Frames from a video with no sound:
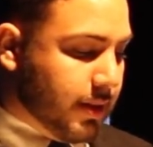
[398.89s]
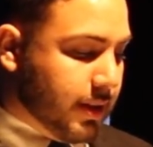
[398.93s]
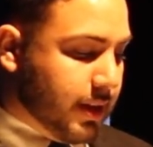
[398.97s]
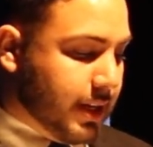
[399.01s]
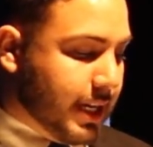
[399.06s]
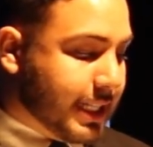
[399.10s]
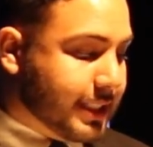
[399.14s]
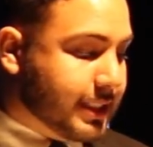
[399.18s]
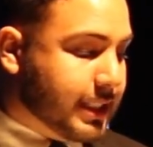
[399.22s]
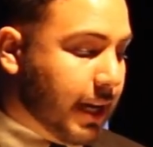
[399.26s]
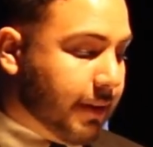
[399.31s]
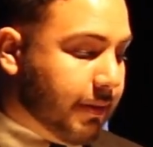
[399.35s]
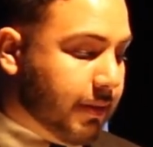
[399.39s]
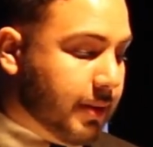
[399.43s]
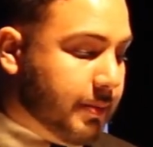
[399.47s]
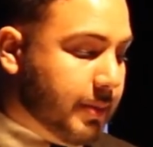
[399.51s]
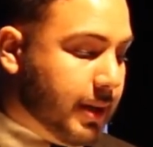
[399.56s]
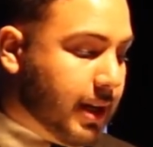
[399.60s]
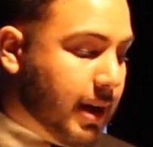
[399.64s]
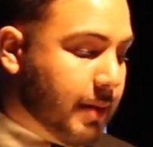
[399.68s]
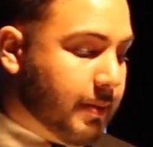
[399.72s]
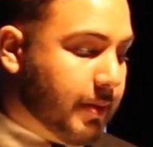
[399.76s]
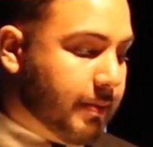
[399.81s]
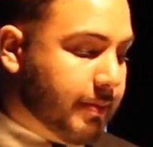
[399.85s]
He has definitely
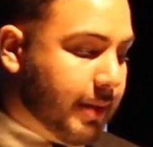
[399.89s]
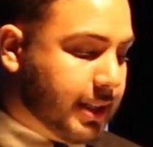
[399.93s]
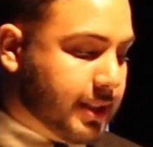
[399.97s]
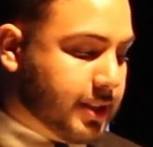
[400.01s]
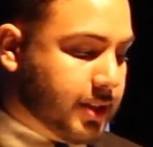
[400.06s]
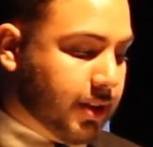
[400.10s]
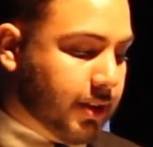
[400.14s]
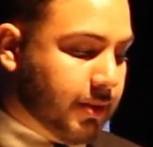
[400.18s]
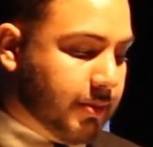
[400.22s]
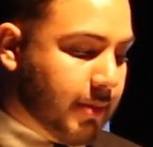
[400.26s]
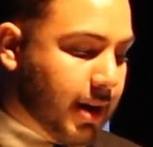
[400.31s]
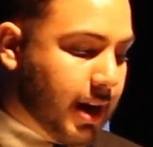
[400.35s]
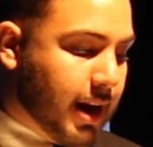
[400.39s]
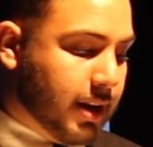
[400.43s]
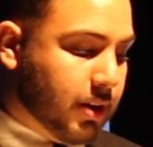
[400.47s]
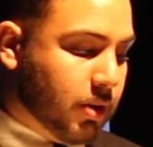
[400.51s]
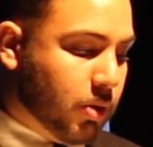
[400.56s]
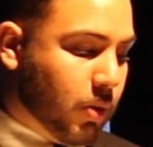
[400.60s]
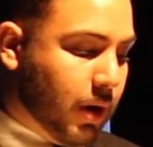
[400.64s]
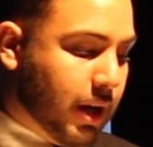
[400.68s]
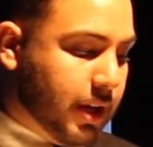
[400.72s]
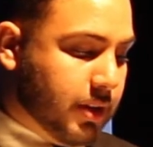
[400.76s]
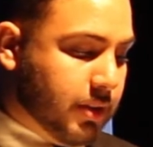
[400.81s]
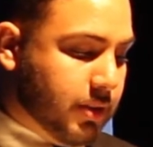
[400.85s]
become a mentor of mine,
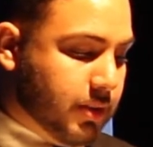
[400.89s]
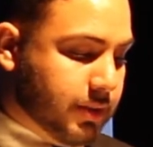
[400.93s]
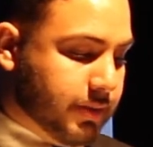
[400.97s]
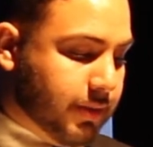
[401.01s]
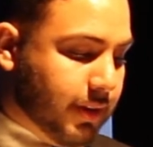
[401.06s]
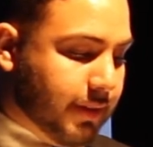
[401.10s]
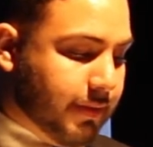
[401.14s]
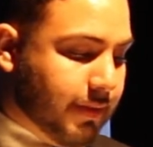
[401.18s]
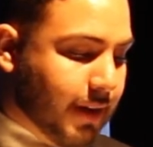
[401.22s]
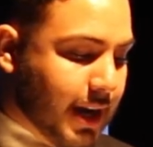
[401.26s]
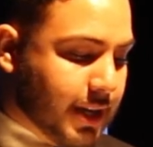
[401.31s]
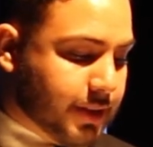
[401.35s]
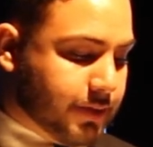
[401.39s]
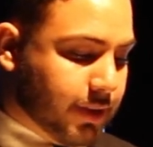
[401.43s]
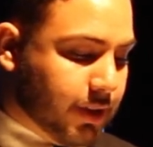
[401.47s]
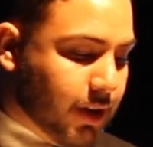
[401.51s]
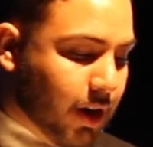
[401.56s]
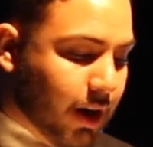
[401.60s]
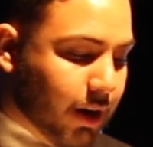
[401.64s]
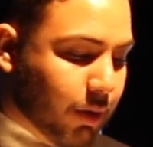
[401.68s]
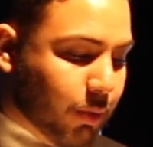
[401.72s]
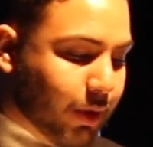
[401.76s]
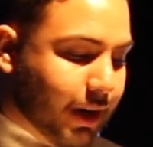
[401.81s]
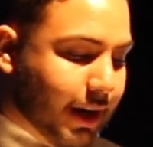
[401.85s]
who I use for advice
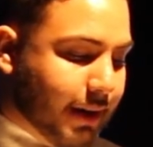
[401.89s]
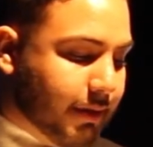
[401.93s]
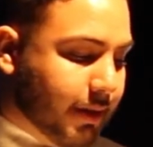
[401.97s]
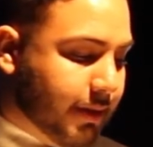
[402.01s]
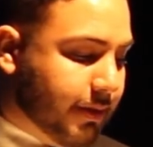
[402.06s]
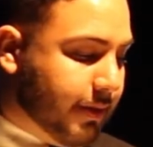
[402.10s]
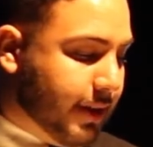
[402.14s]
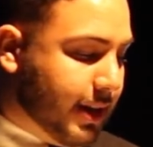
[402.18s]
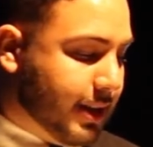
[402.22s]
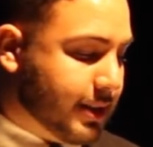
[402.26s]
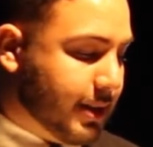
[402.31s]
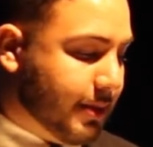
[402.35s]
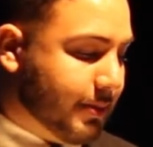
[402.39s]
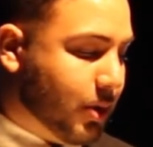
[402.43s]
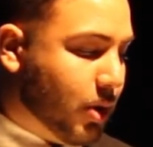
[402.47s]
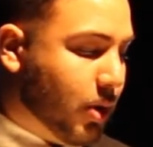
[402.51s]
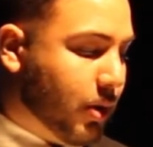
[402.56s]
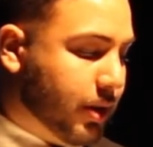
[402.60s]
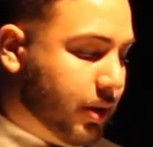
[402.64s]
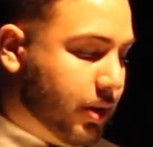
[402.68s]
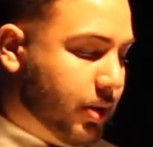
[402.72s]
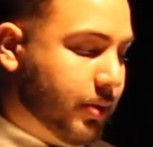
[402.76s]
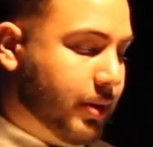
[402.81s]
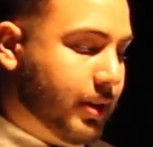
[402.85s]
regarding whatever phase I'm
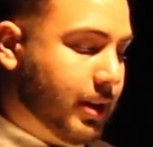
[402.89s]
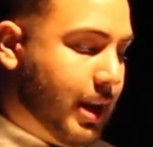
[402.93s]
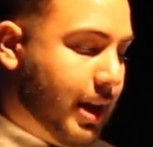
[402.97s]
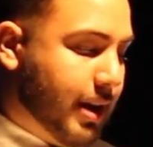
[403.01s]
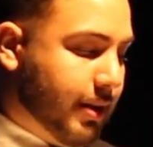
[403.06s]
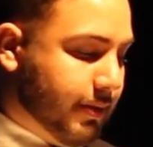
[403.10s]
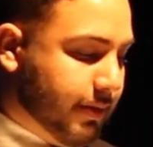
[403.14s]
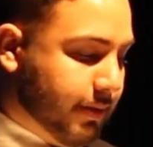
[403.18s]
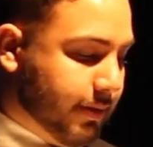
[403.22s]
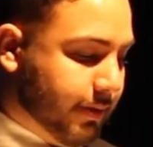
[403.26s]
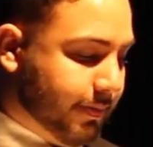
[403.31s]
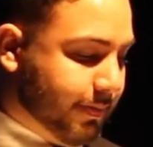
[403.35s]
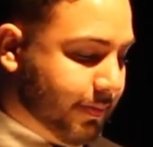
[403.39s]
going through in life.